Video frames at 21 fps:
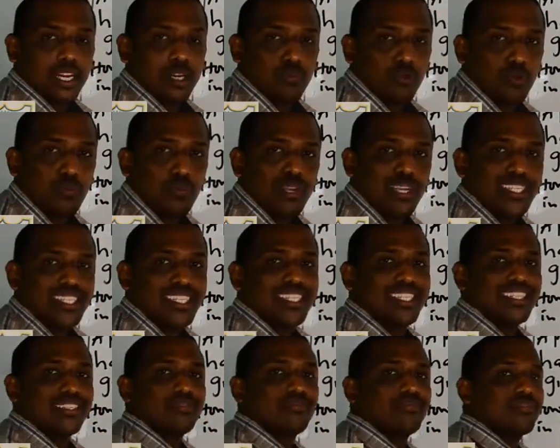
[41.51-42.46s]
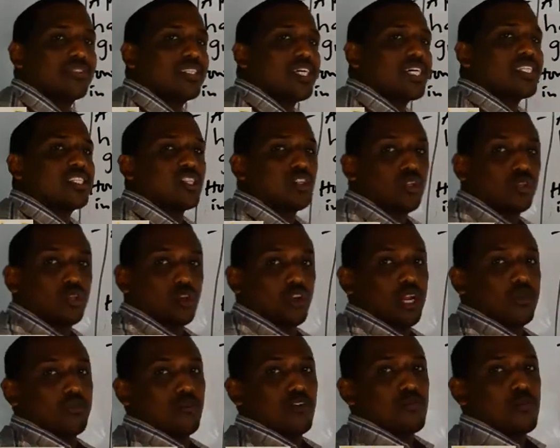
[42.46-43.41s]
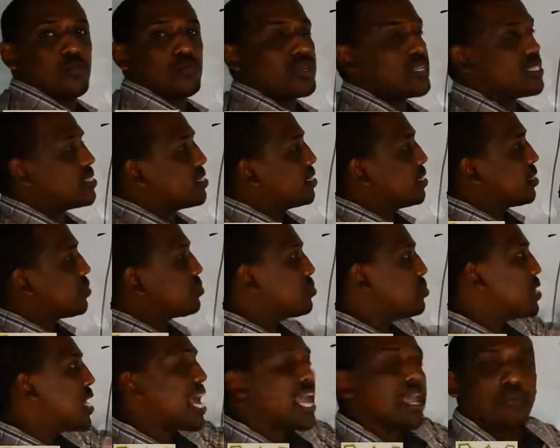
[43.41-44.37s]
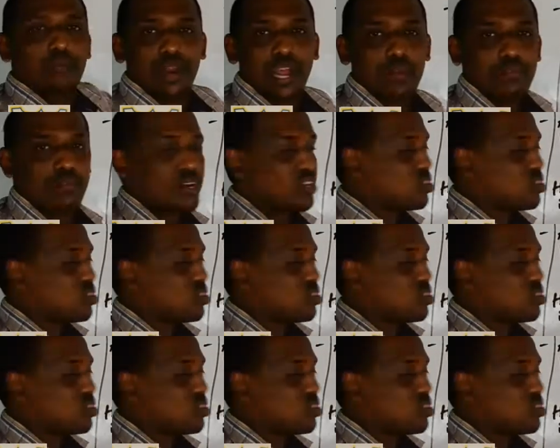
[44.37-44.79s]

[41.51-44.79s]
pupils. That's the total number of pupils in Gidurai Primary